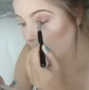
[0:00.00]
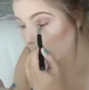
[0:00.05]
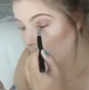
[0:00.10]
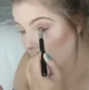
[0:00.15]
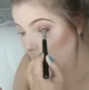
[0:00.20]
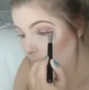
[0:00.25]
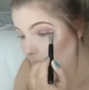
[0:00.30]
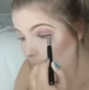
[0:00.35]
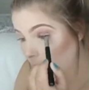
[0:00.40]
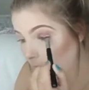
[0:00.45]

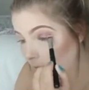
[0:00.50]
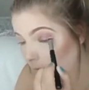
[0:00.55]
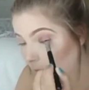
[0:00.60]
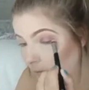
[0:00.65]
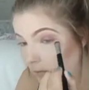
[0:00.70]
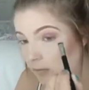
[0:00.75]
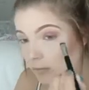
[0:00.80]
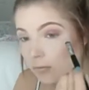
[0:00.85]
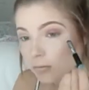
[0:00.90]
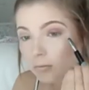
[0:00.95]
And it has a
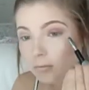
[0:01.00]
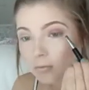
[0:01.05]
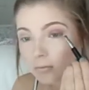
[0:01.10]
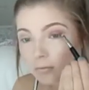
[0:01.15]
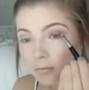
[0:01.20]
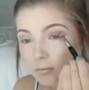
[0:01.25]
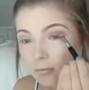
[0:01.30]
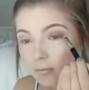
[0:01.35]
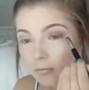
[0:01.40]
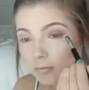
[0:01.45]
really nice
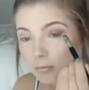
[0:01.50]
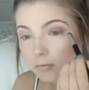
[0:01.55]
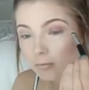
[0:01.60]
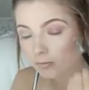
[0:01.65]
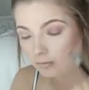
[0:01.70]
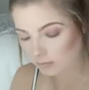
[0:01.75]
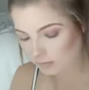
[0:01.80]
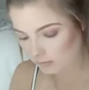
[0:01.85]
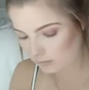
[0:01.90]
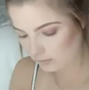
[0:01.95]
sheen to
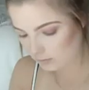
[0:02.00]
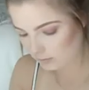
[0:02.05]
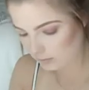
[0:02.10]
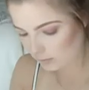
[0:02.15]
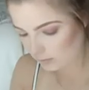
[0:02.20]
it. They